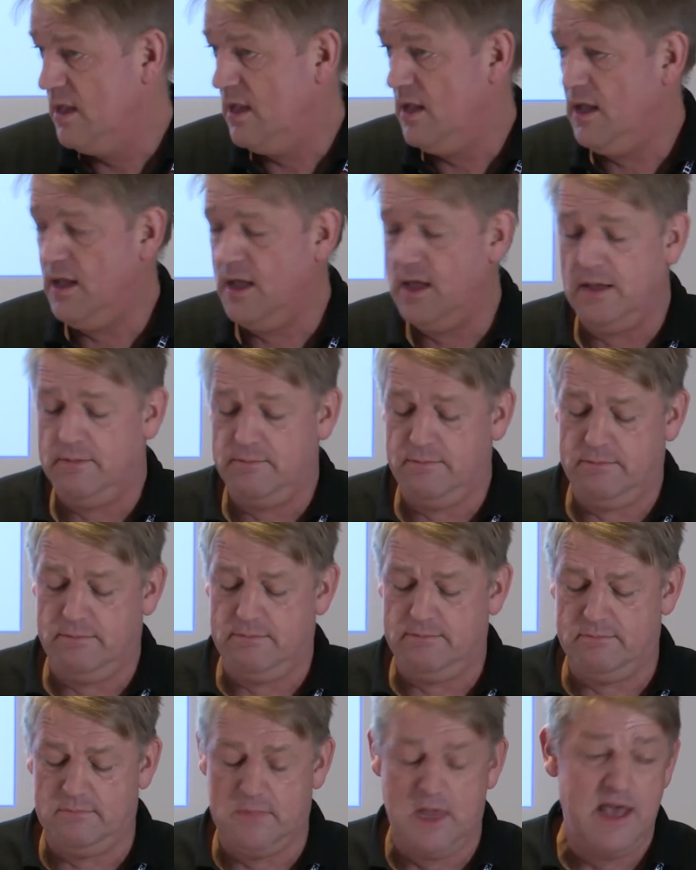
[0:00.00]

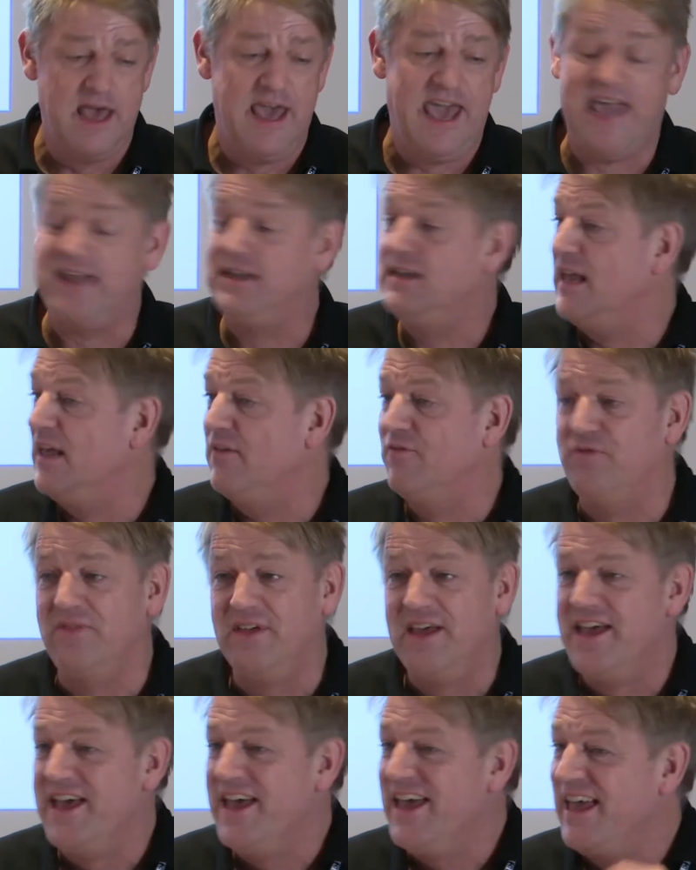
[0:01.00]
And if
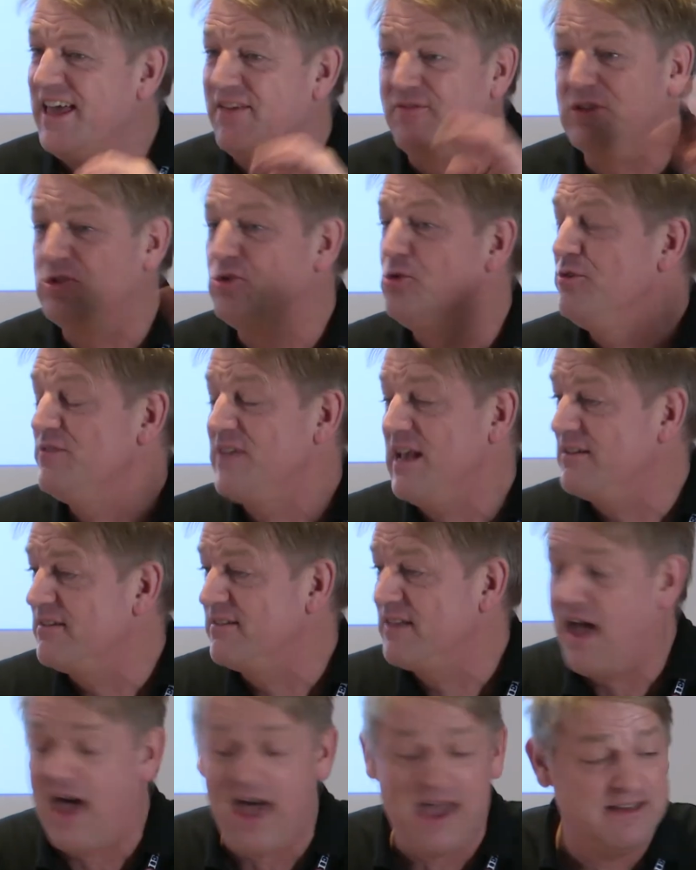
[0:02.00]
the two
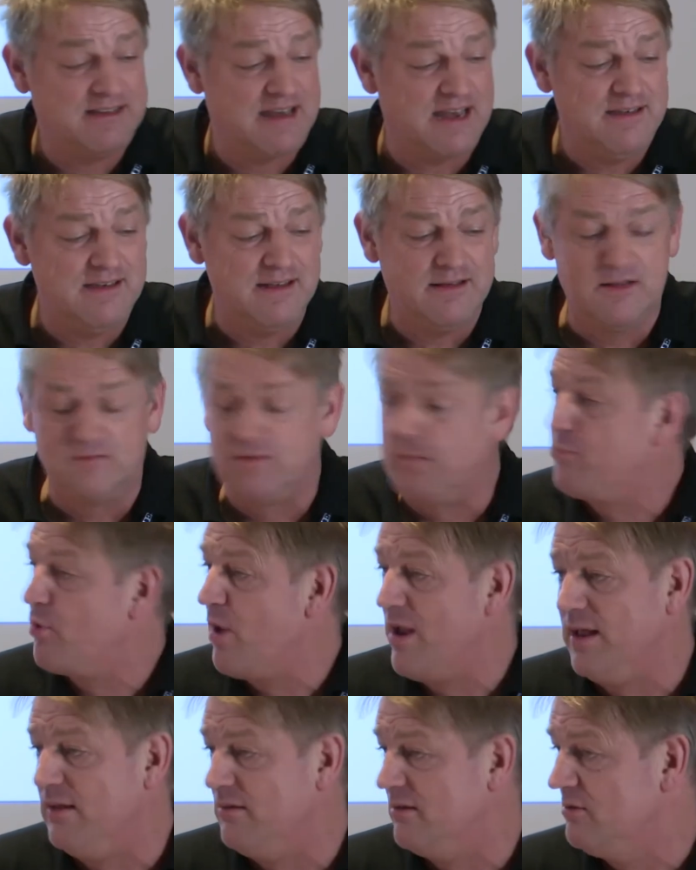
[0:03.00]
sectors are identical, the
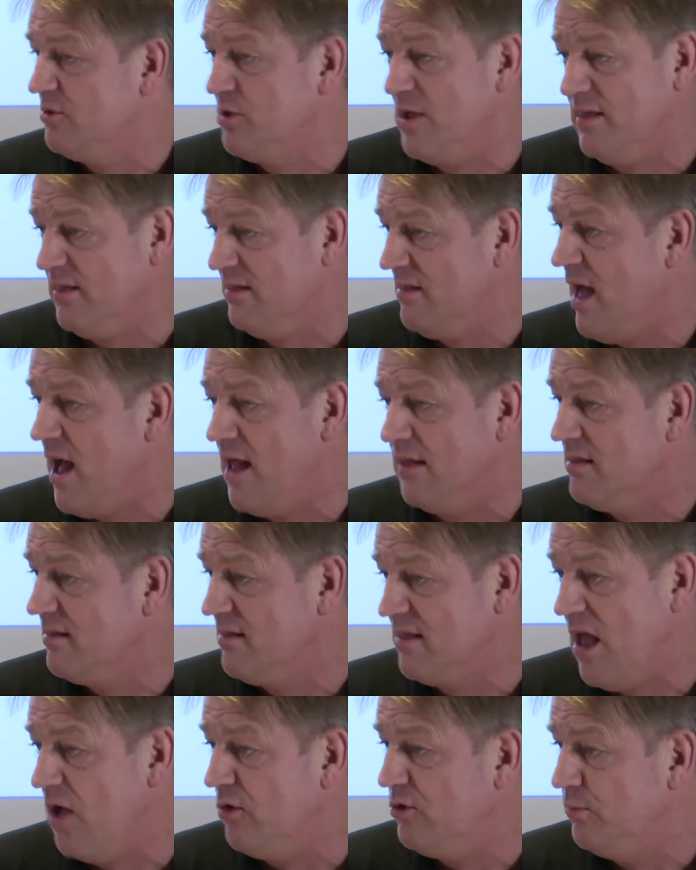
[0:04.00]
bracket just
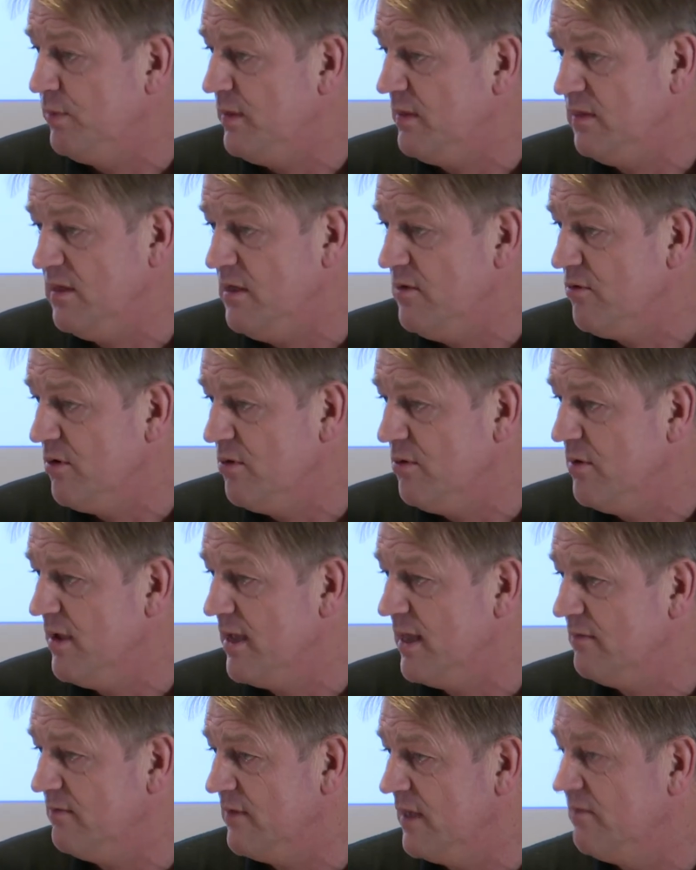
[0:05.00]
cancels out to be 0,
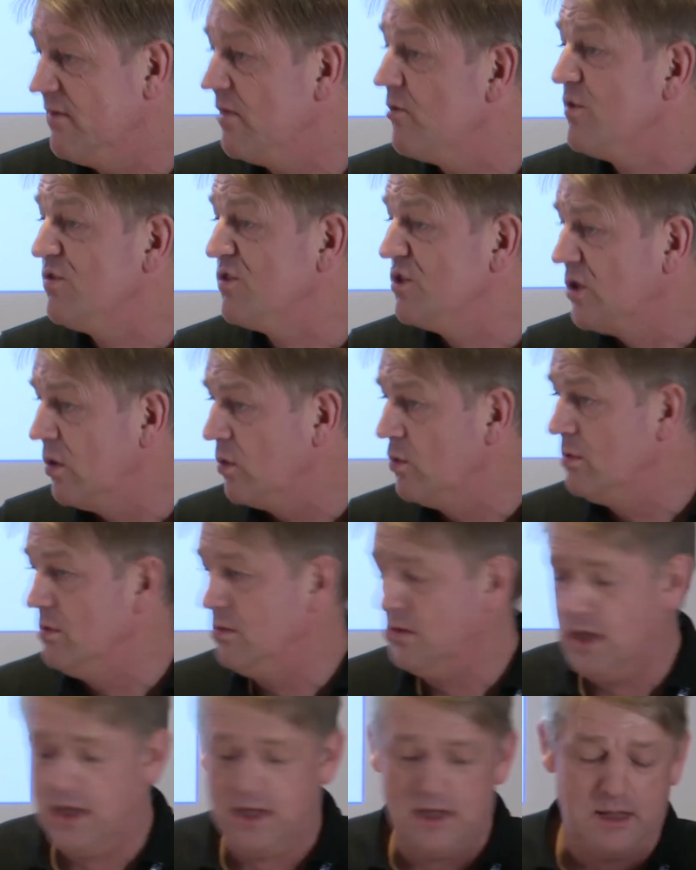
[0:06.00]
and then there is no
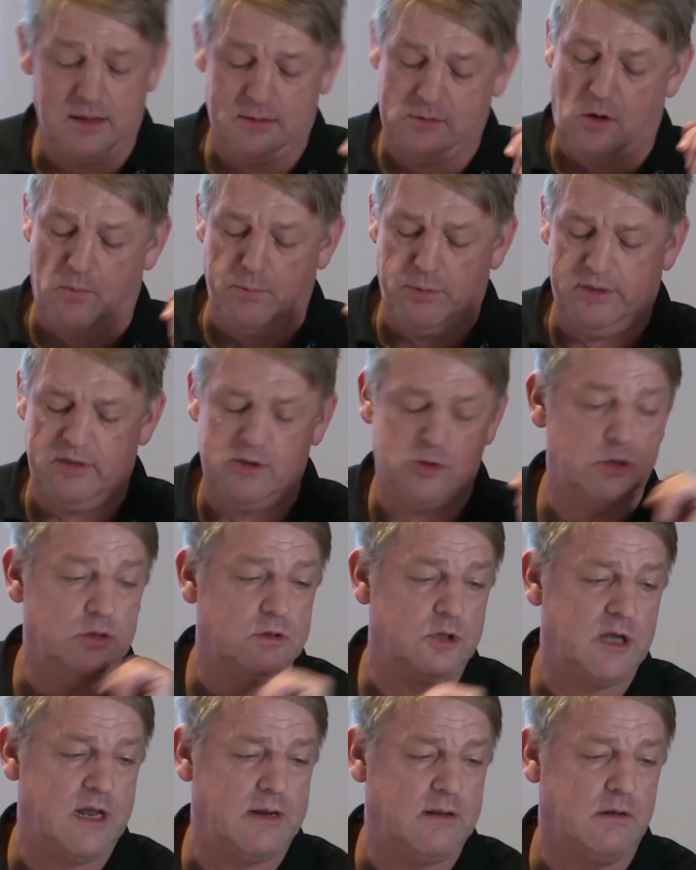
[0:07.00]
composition
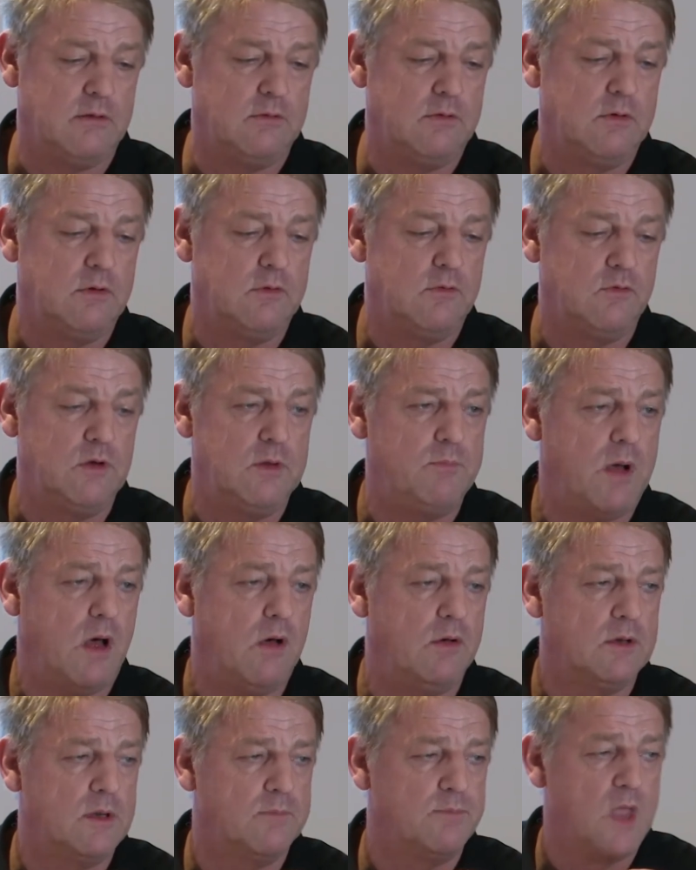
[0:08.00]
channel
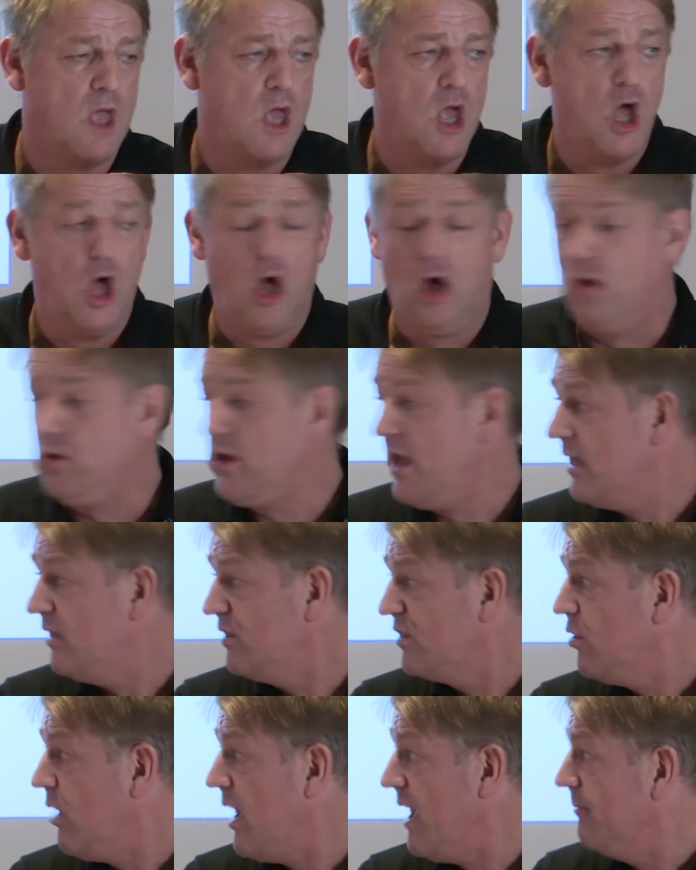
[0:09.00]
rebound. Okay,
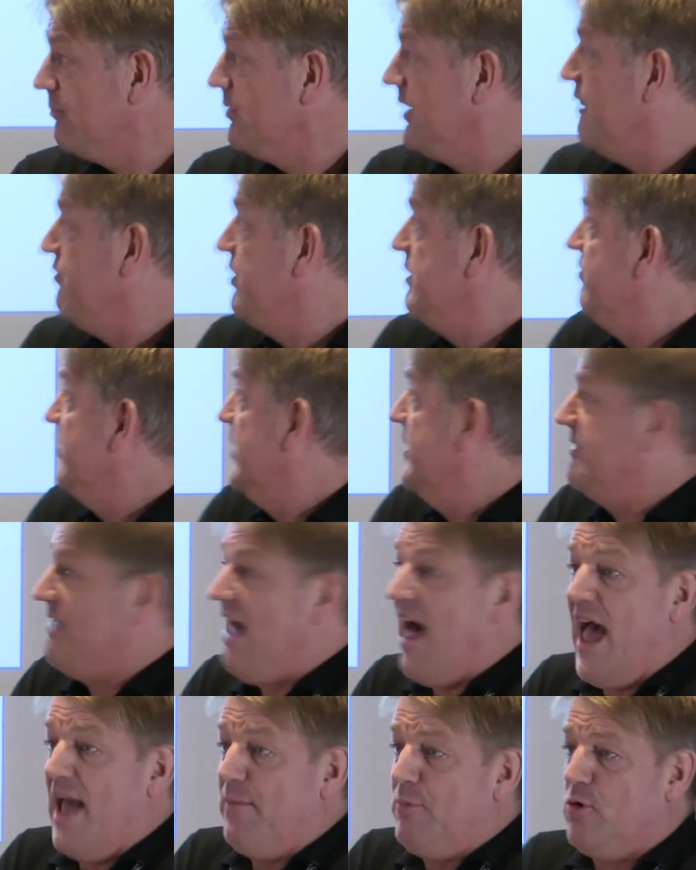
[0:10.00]
so I've given the
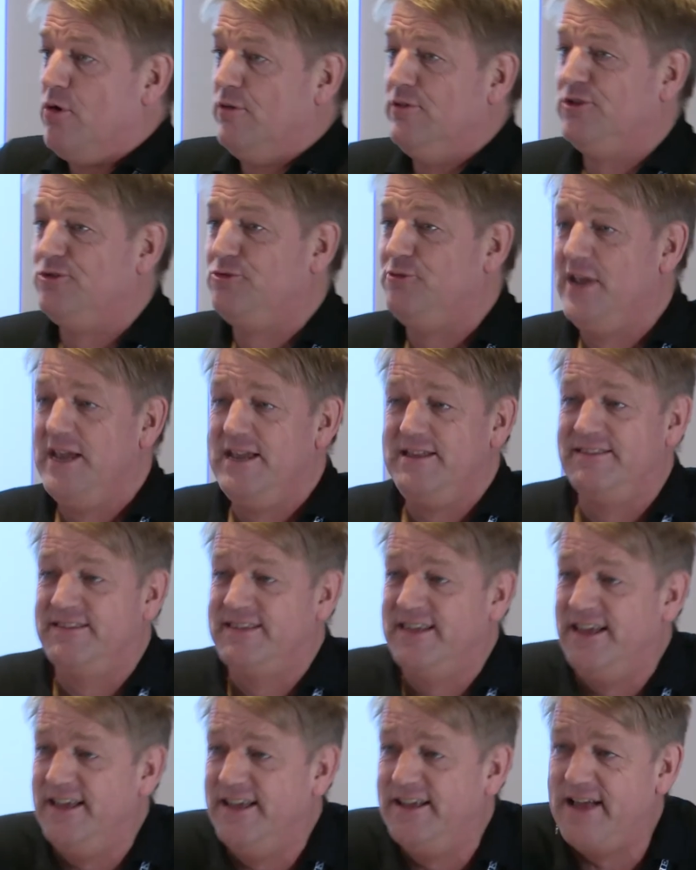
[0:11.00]
time
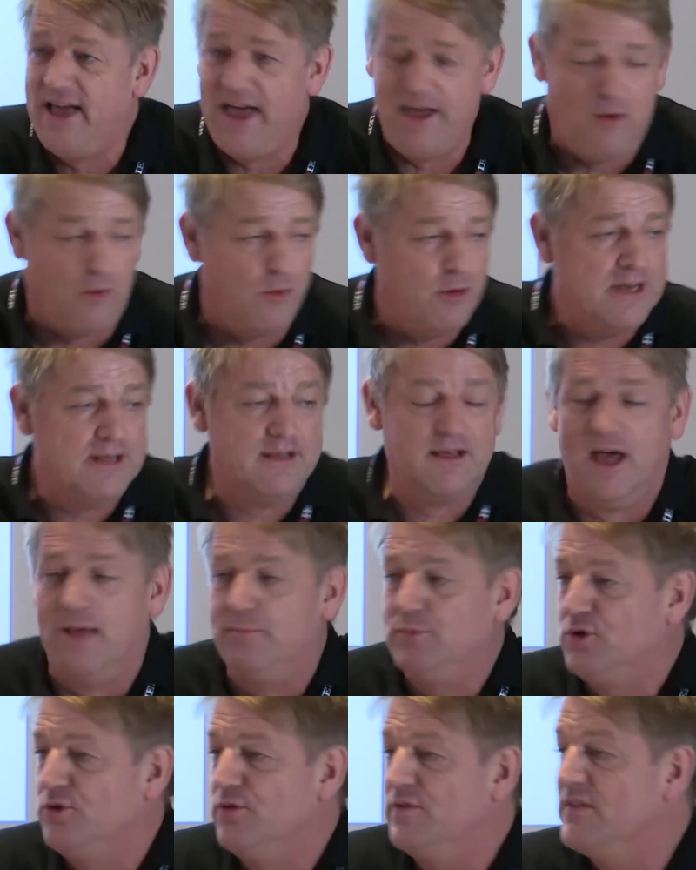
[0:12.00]
constraints. I already
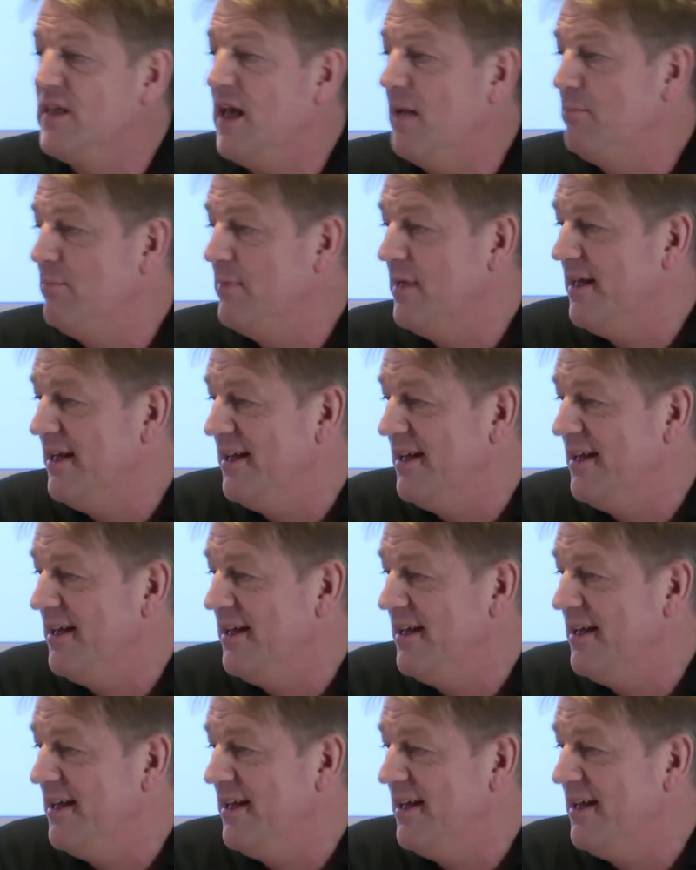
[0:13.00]
come to some